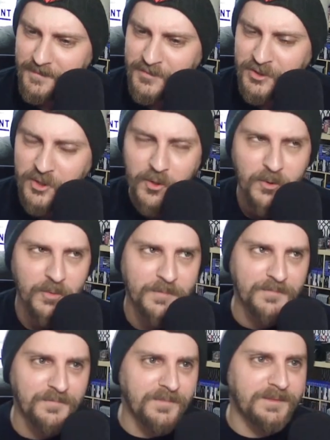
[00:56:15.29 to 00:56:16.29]
So,
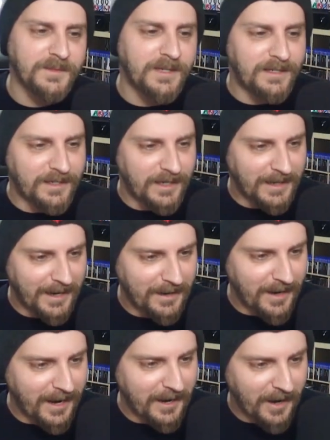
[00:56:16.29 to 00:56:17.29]

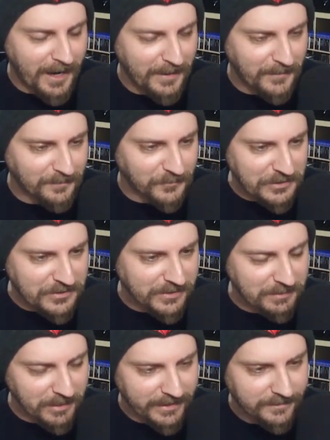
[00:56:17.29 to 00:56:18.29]
I recently
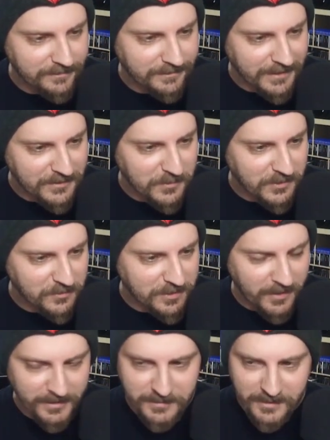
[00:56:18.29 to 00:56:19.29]
played it, as we
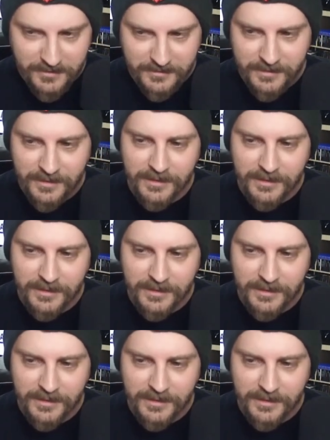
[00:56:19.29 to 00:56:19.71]
talked about.